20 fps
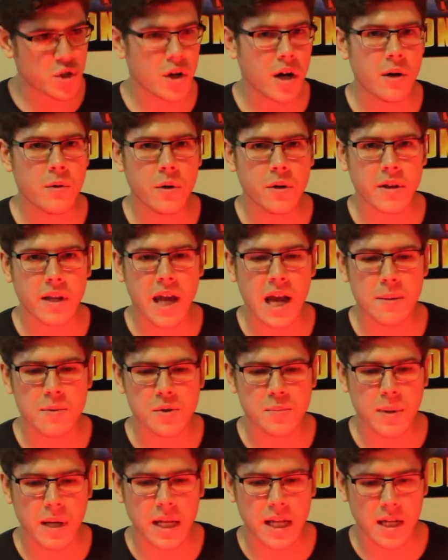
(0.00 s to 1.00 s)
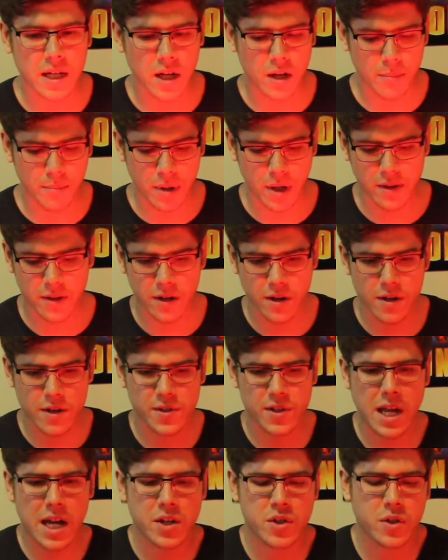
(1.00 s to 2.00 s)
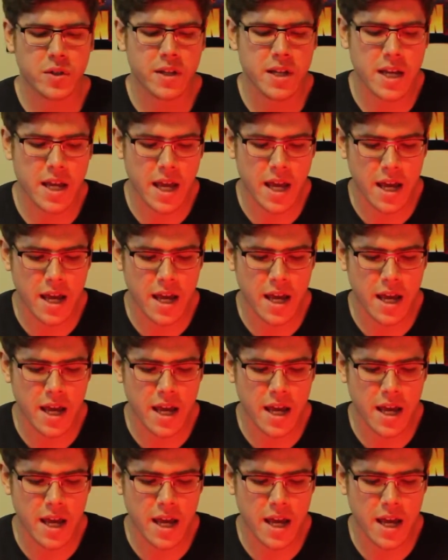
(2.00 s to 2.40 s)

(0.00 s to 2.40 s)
sure how well the camera's picking it up, but there is actually